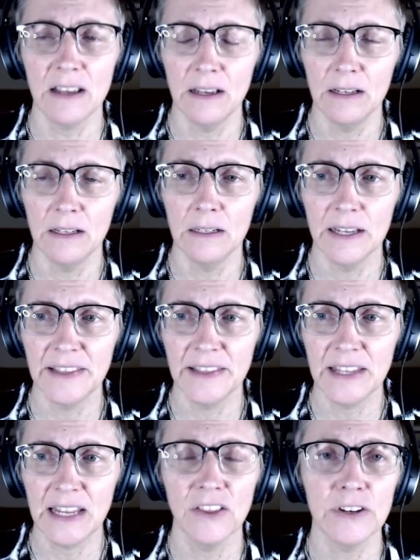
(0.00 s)
uh, and the
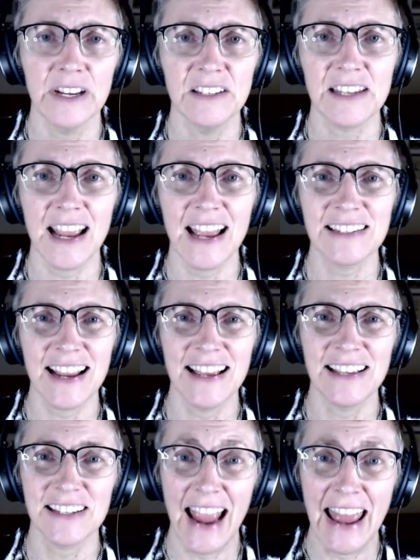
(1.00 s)
other is
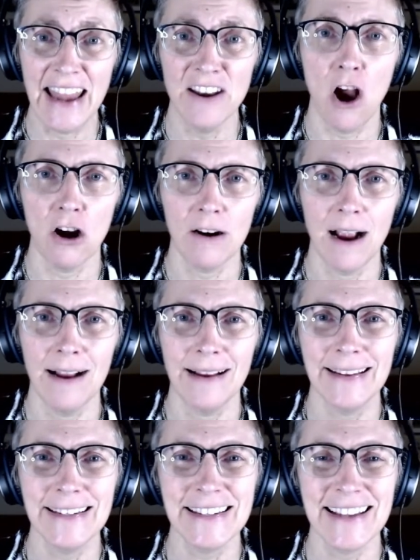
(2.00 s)

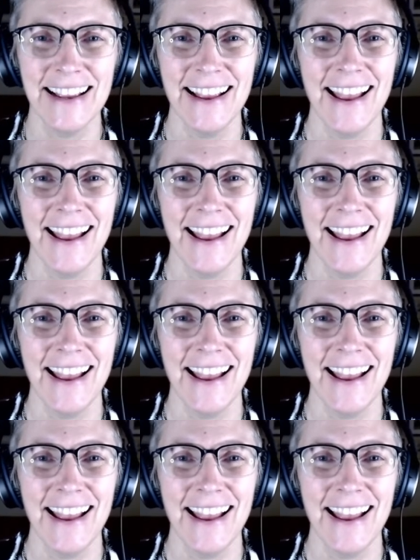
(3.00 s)
SSNRIs.